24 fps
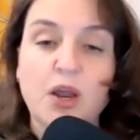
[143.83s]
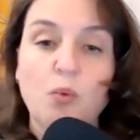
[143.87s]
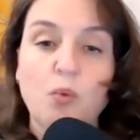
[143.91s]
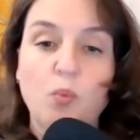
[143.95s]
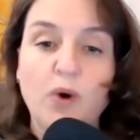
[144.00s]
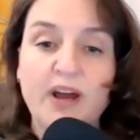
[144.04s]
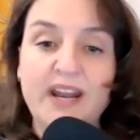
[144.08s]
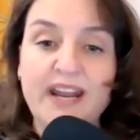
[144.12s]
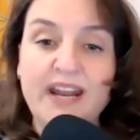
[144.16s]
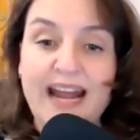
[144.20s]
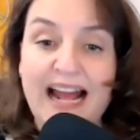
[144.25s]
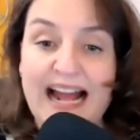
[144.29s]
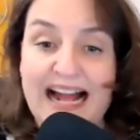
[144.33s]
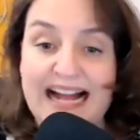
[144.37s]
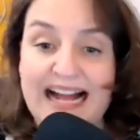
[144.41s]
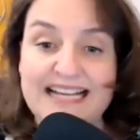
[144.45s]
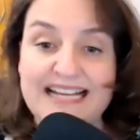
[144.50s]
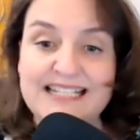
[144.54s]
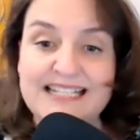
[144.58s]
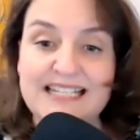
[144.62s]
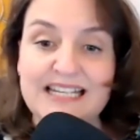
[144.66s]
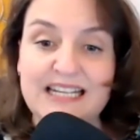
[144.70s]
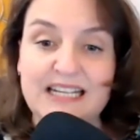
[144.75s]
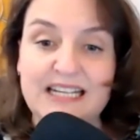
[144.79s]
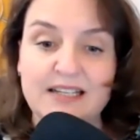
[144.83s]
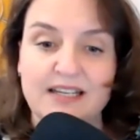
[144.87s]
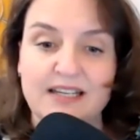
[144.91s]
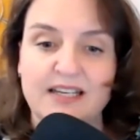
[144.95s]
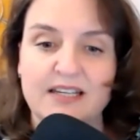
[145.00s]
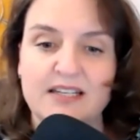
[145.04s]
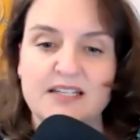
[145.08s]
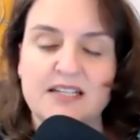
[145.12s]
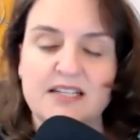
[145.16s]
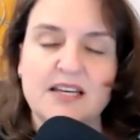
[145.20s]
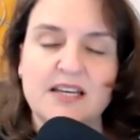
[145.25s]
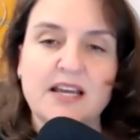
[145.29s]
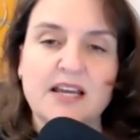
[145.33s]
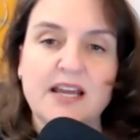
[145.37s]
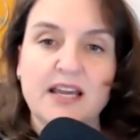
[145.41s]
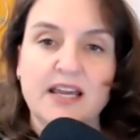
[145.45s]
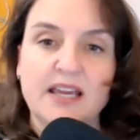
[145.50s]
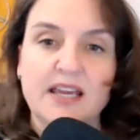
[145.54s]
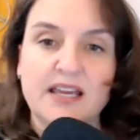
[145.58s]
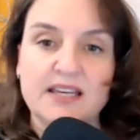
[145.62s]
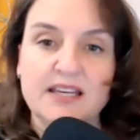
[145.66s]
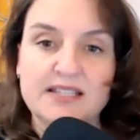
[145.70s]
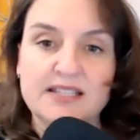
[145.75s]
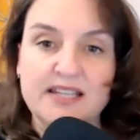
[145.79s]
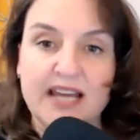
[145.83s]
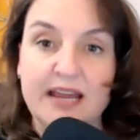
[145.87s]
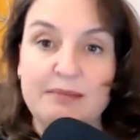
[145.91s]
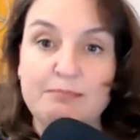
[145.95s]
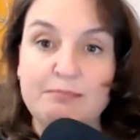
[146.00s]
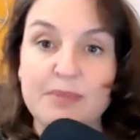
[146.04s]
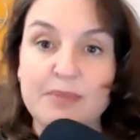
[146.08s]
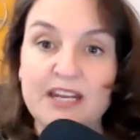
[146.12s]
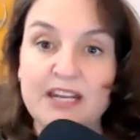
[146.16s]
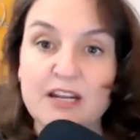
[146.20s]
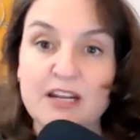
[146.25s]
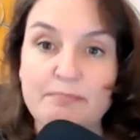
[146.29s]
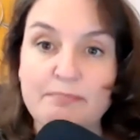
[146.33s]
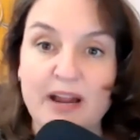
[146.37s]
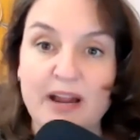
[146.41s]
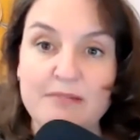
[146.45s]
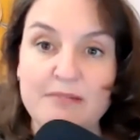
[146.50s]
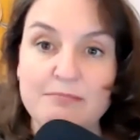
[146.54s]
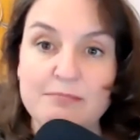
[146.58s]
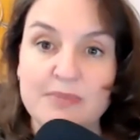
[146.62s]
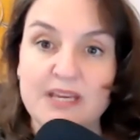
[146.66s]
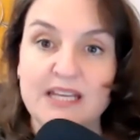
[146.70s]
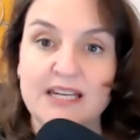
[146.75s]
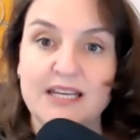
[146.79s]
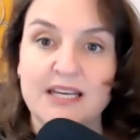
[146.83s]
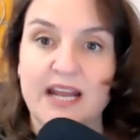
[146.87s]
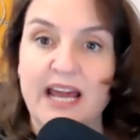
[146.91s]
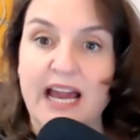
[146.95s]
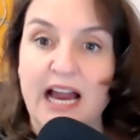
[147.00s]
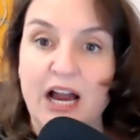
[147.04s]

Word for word: What it has in it is a minute by minute